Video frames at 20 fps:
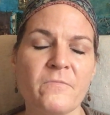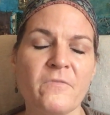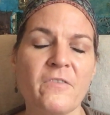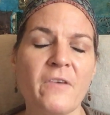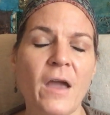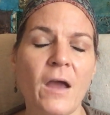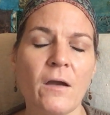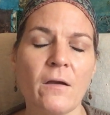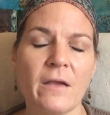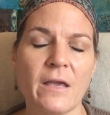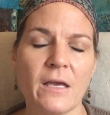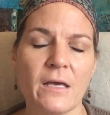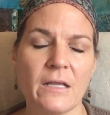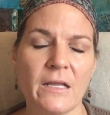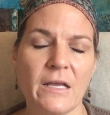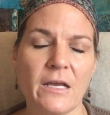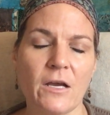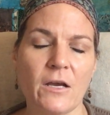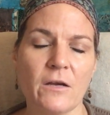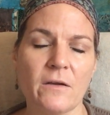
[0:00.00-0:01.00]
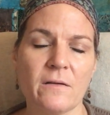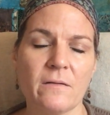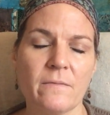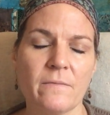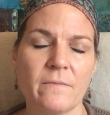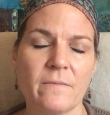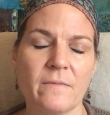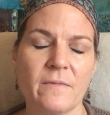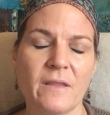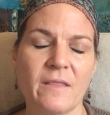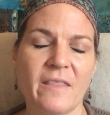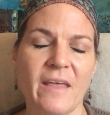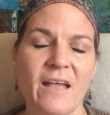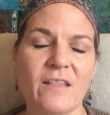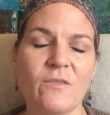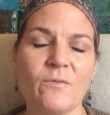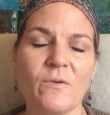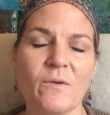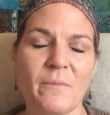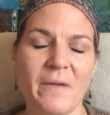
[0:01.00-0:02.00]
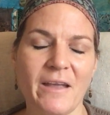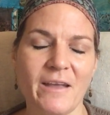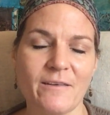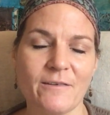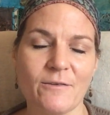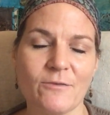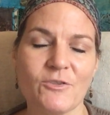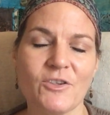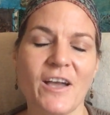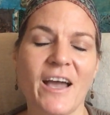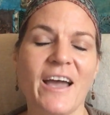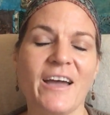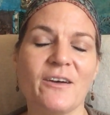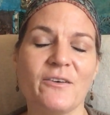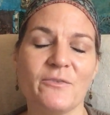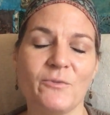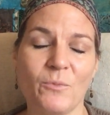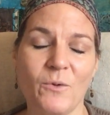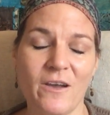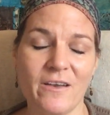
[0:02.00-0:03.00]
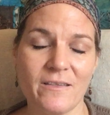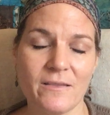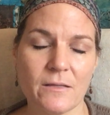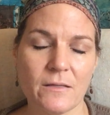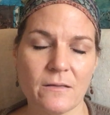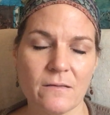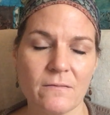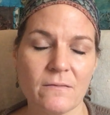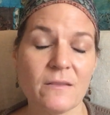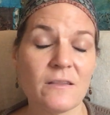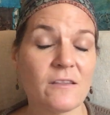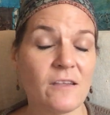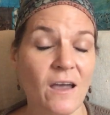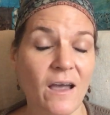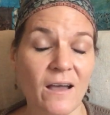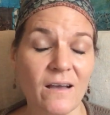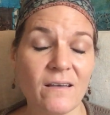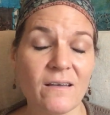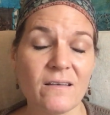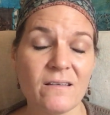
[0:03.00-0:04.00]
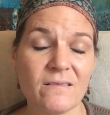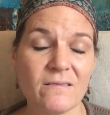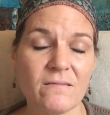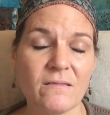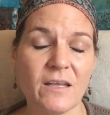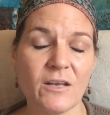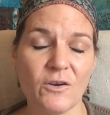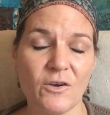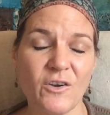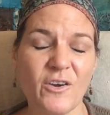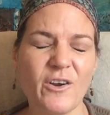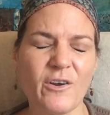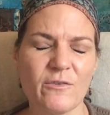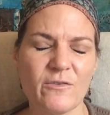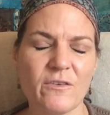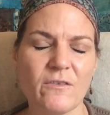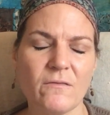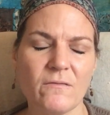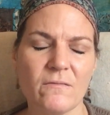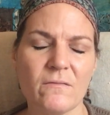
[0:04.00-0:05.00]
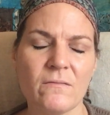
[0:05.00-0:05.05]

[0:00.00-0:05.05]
Very clear that that's where my inner child was, stuck and hurt.